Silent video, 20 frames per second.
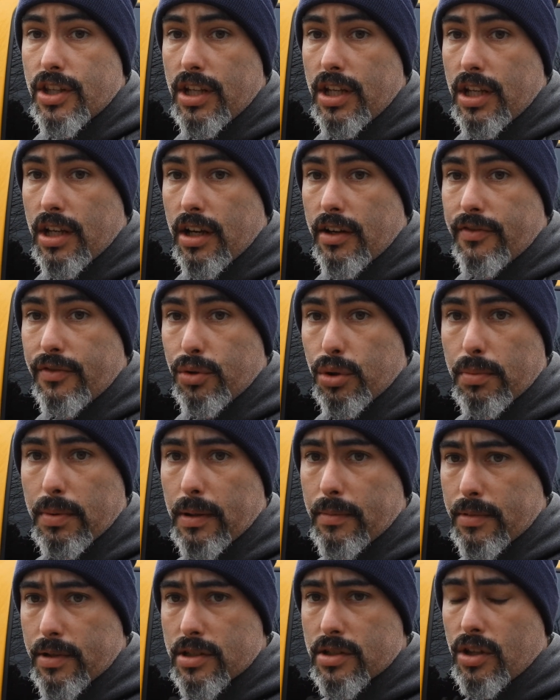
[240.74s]
the fuel
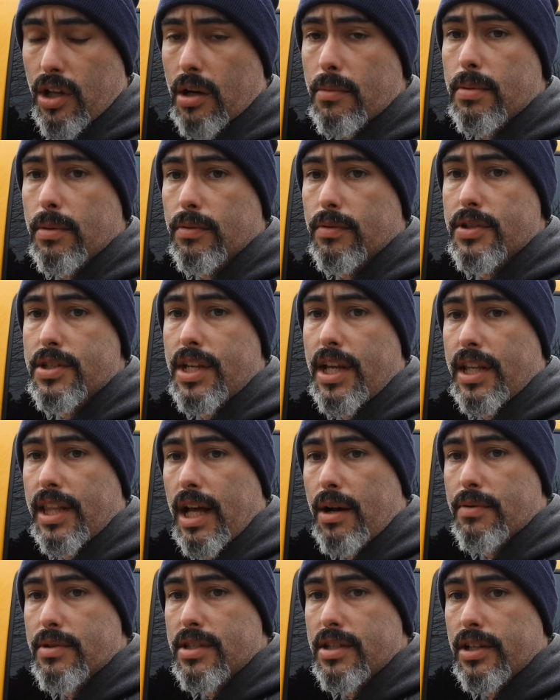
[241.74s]
pump, because a lot of people were saying
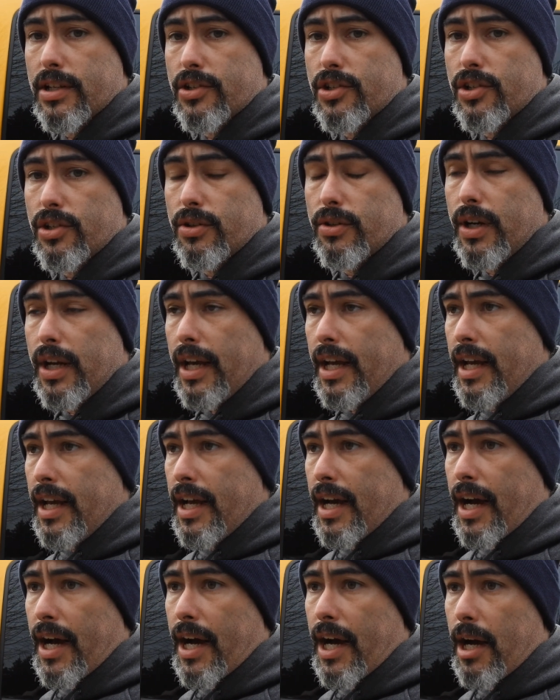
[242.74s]
that was the issue.
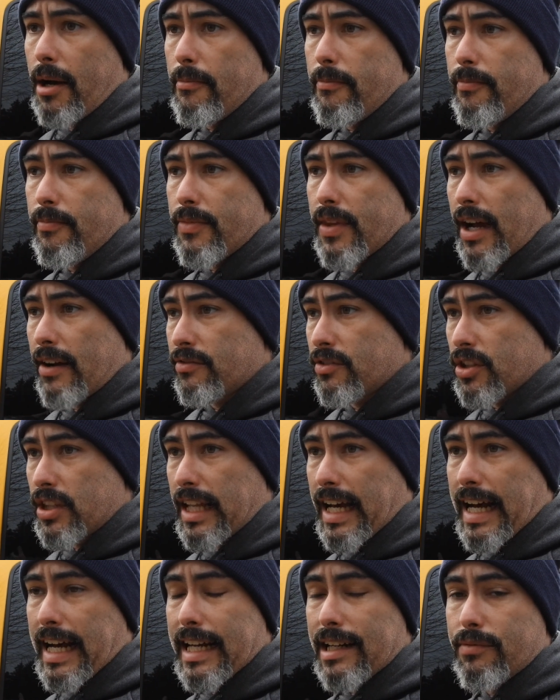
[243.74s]
After
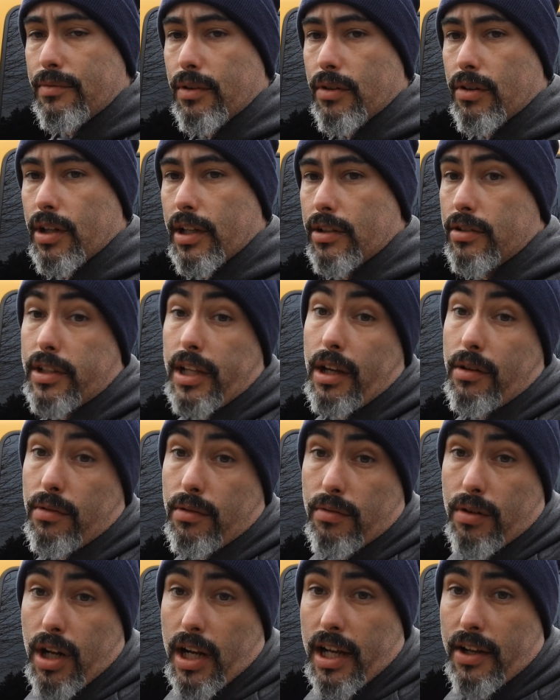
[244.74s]
that, we were like, okay,
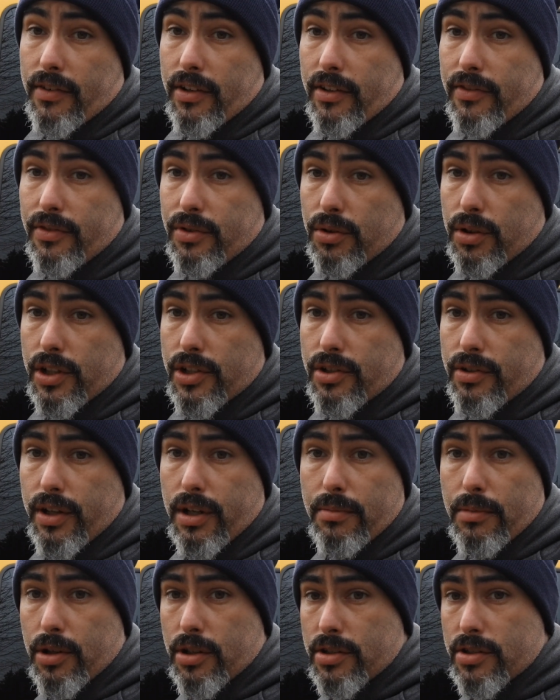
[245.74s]
well, we're not having a fuel issue
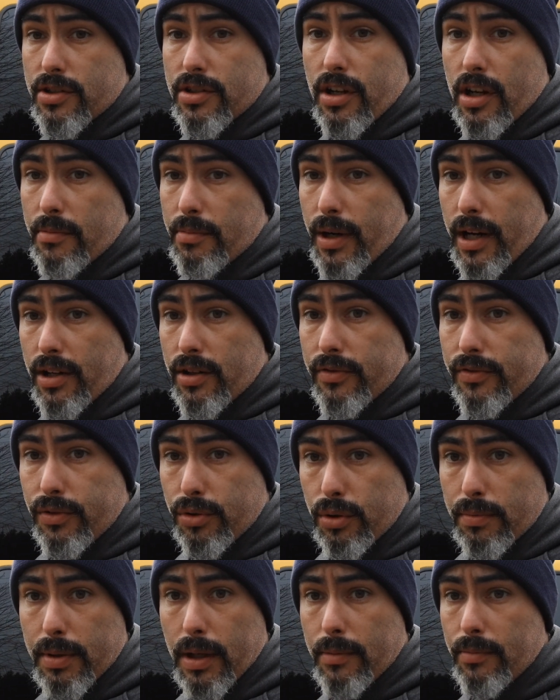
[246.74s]
anymore because it's got a brand new
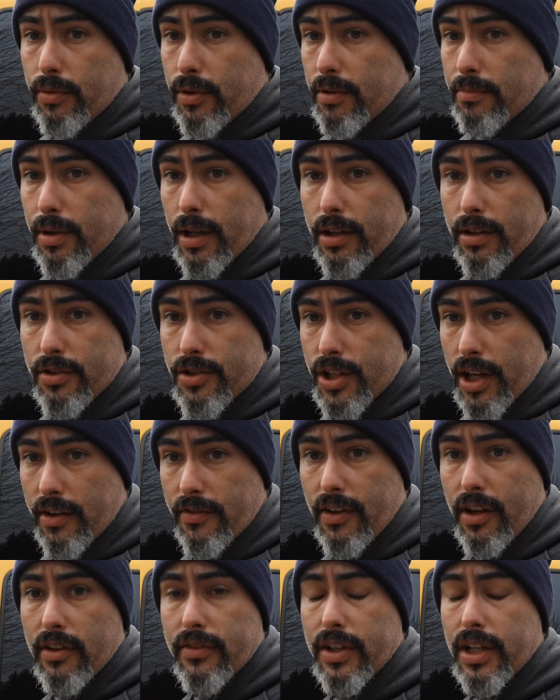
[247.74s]
fuel pump with a brand new check
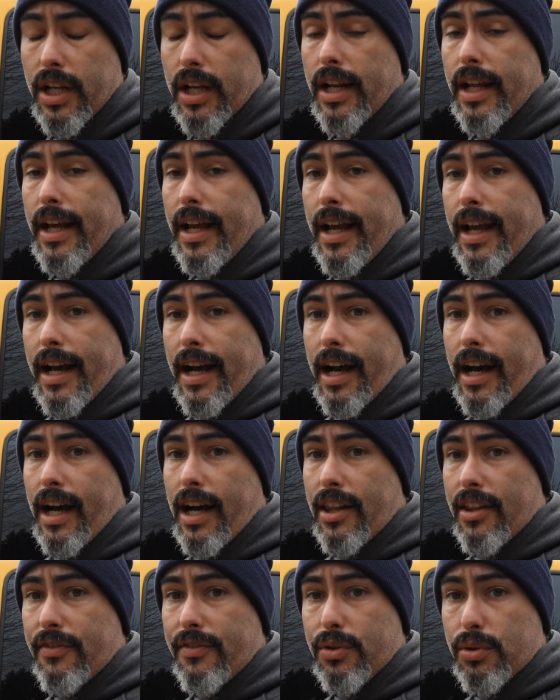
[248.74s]
valve in it.
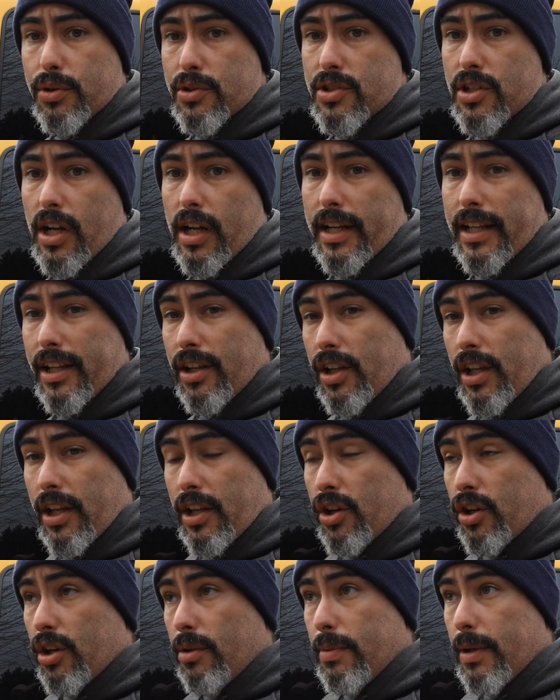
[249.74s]
The fuel is not,
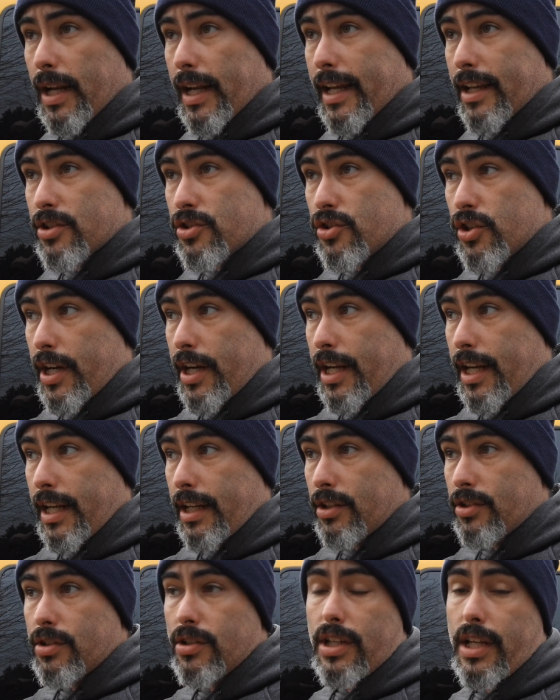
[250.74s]
it could have been, I guess, draining
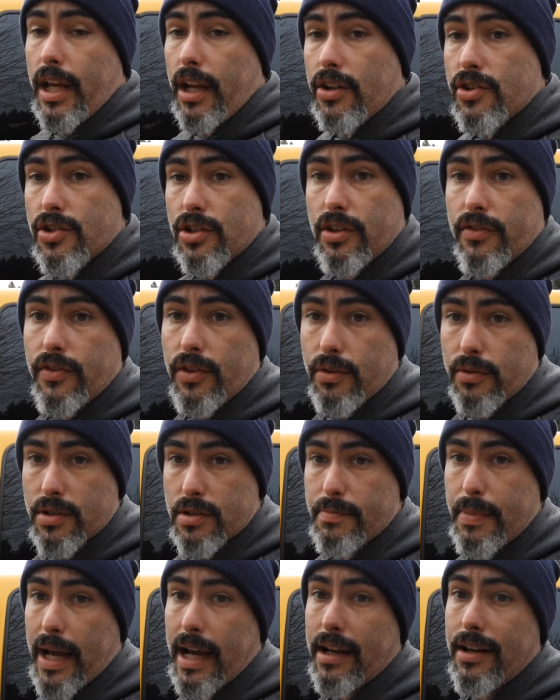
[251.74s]
into the engine if there
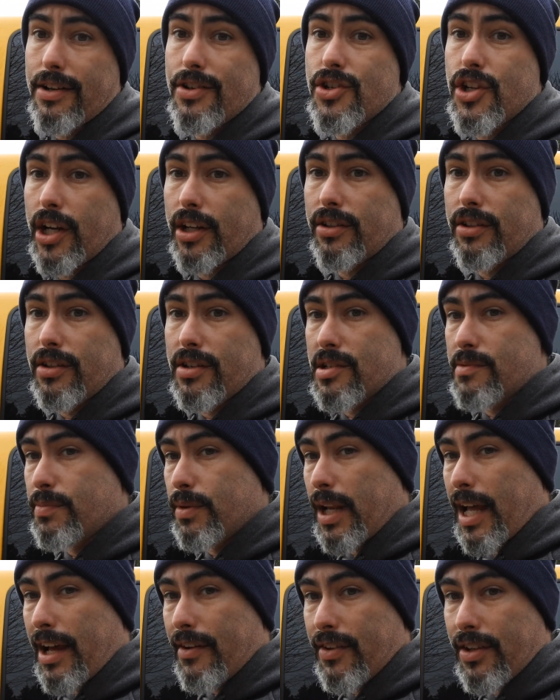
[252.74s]
was bad injectors,
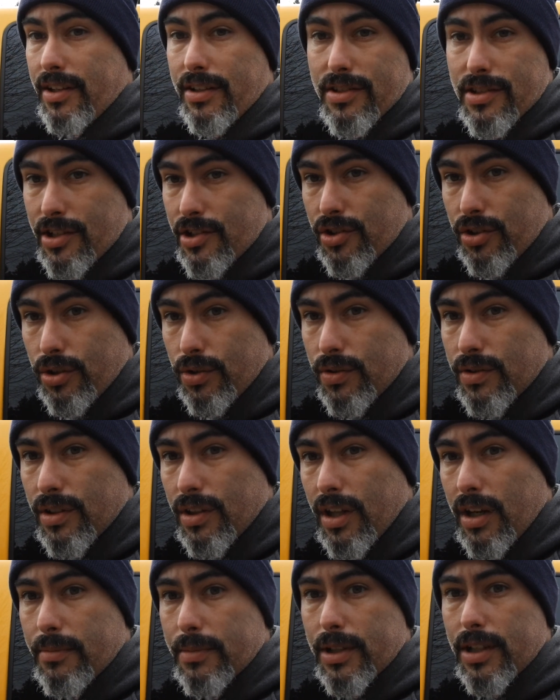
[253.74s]
but having such low
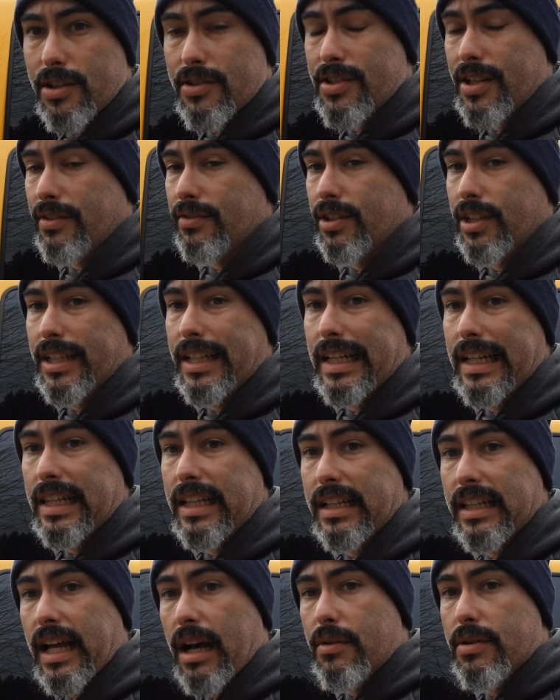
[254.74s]
kilometers, I really didn't
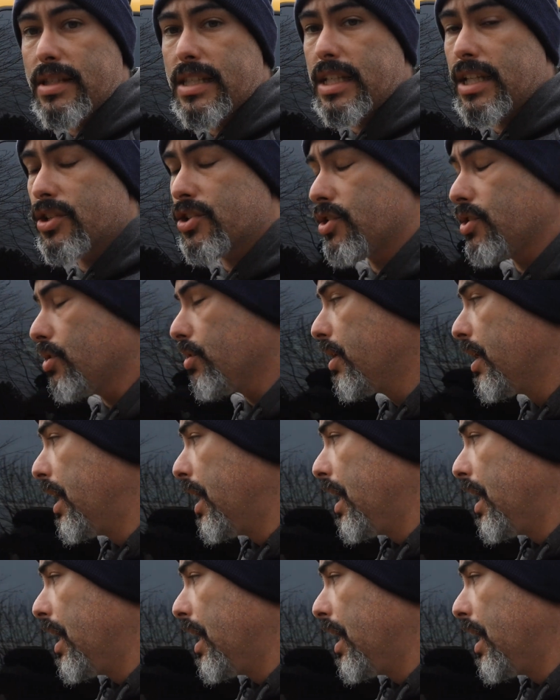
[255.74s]
think that was the issue.